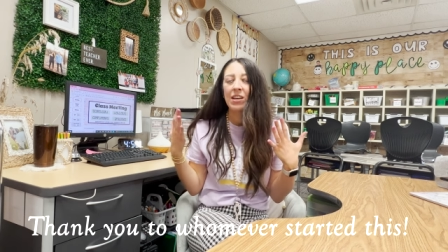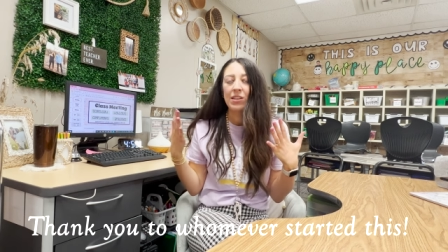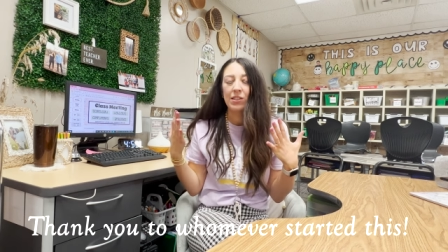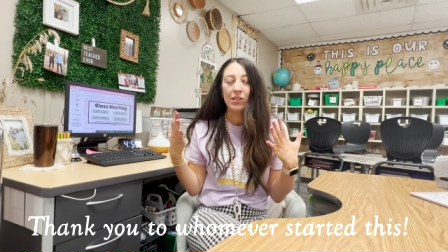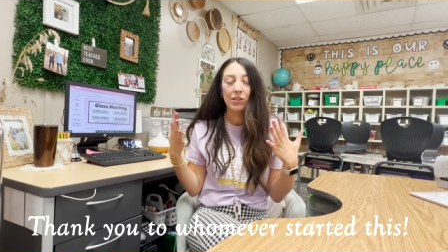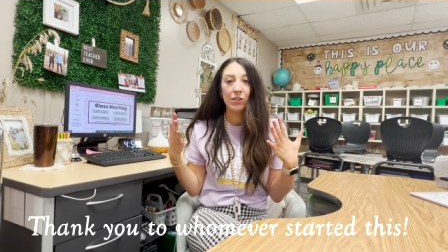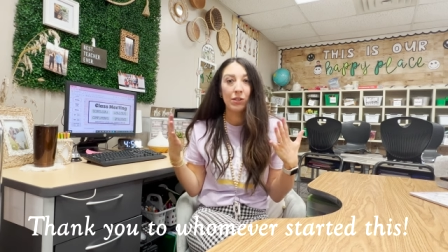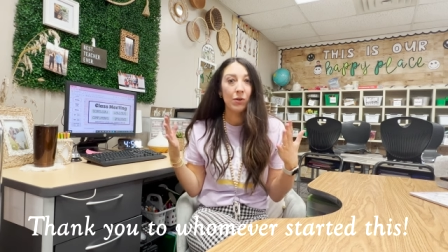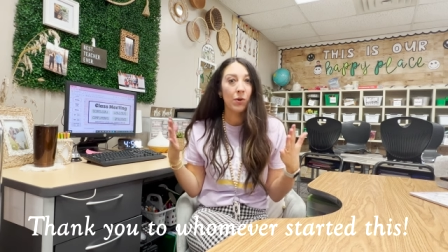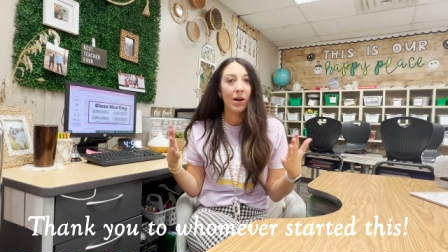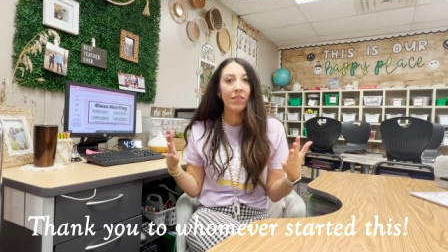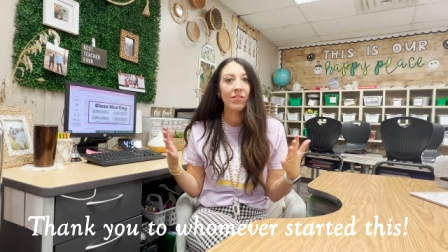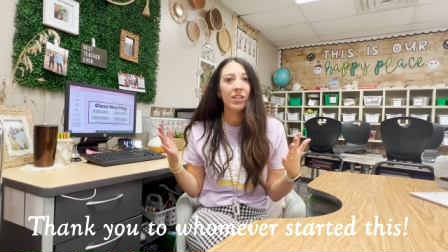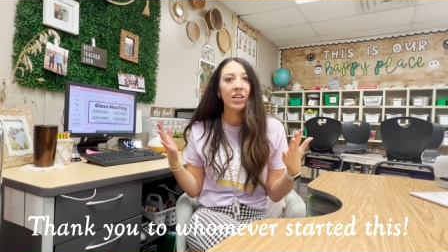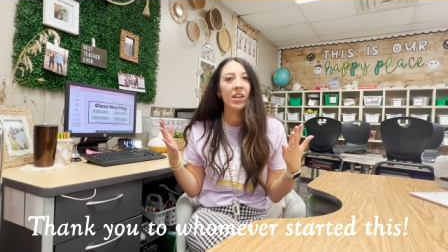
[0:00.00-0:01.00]
So, to
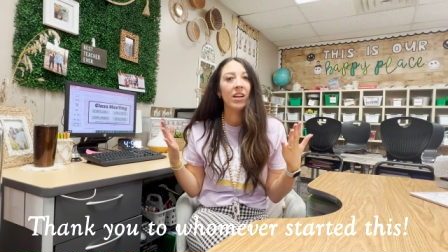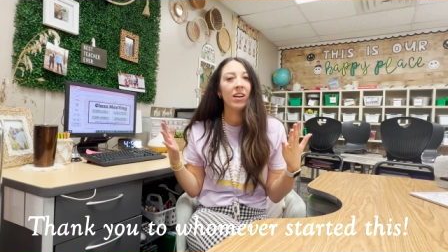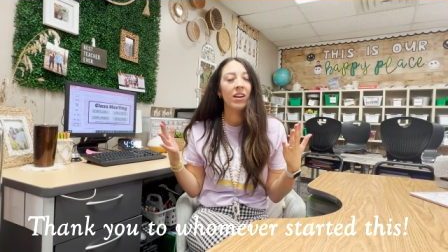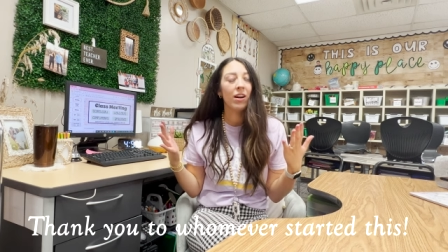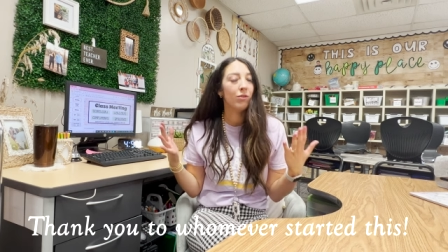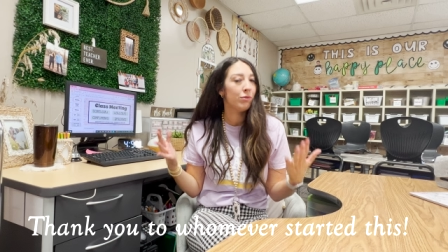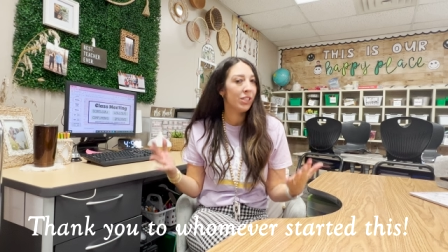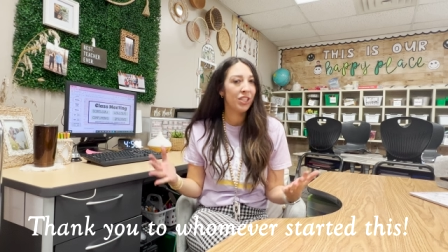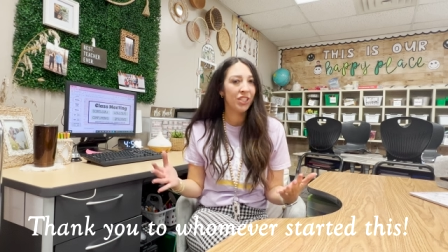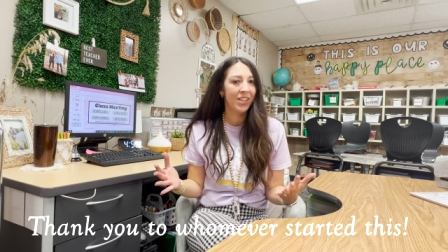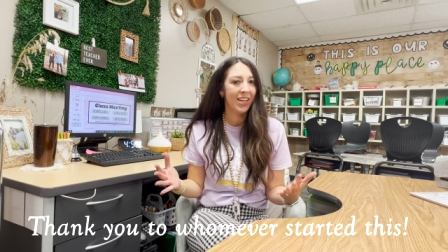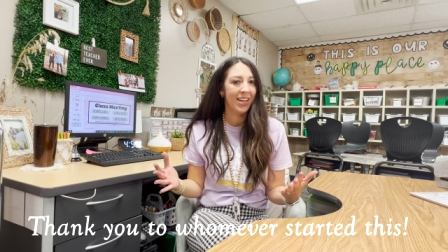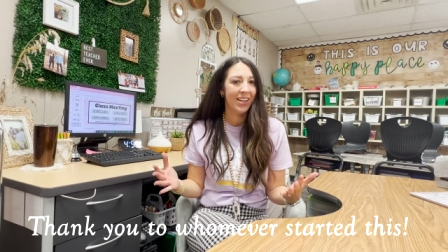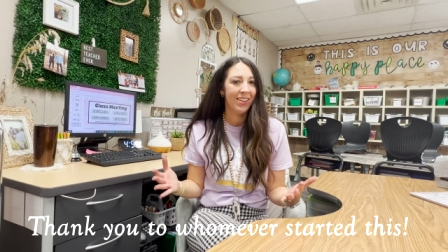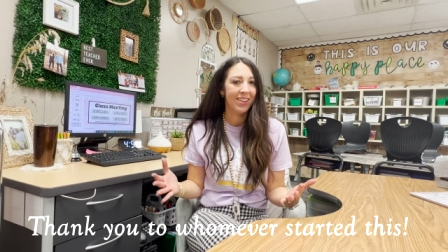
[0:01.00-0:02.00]
whoever
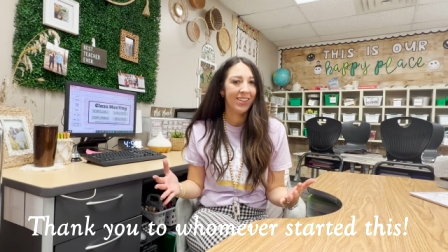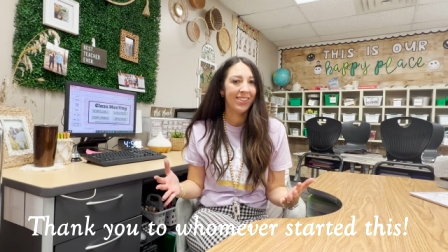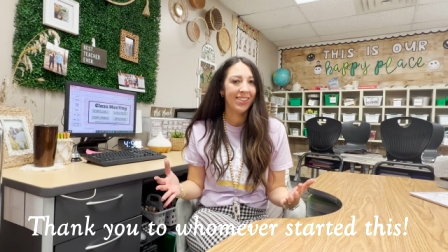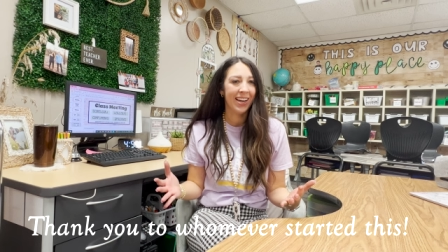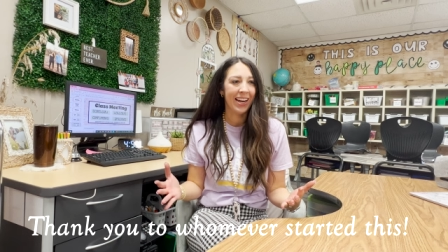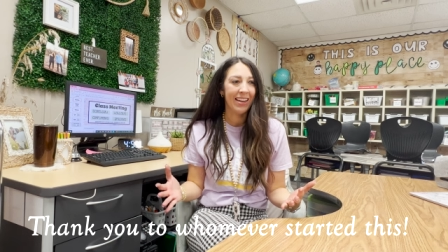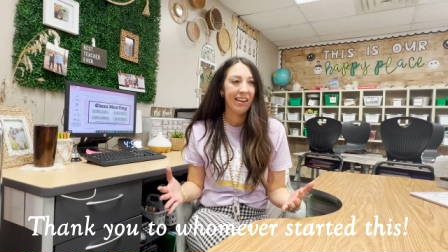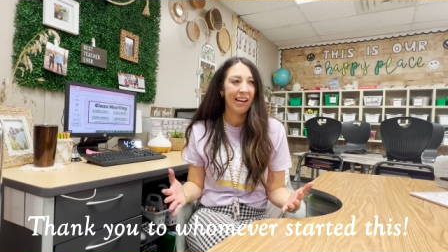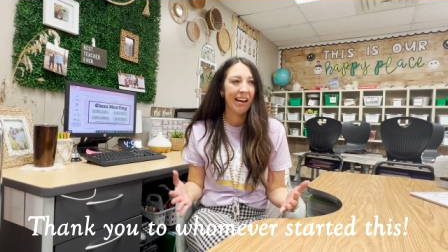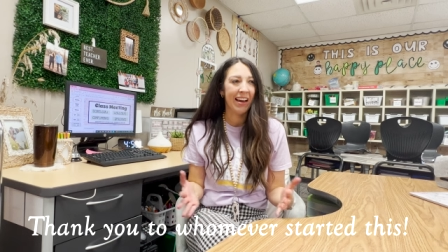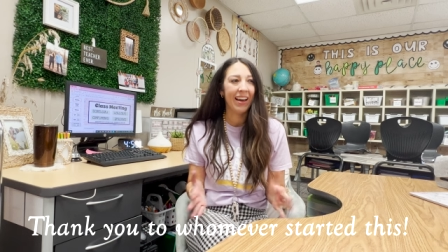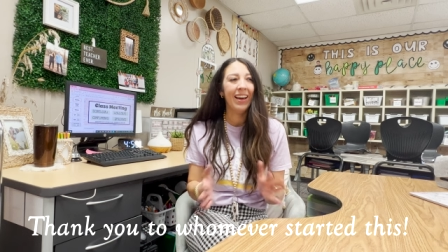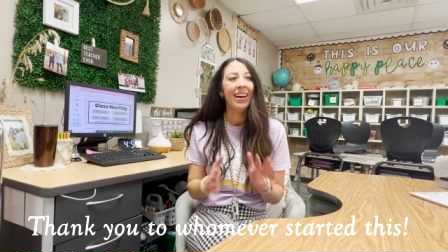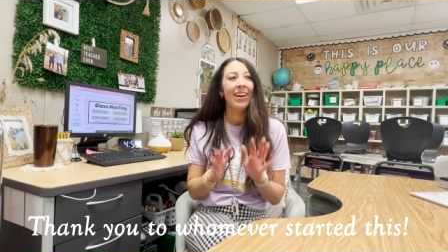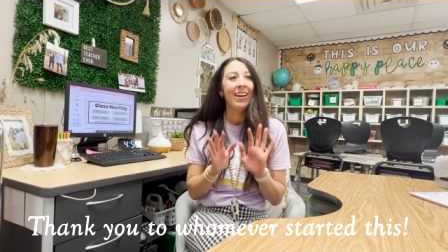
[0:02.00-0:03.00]
originated this idea,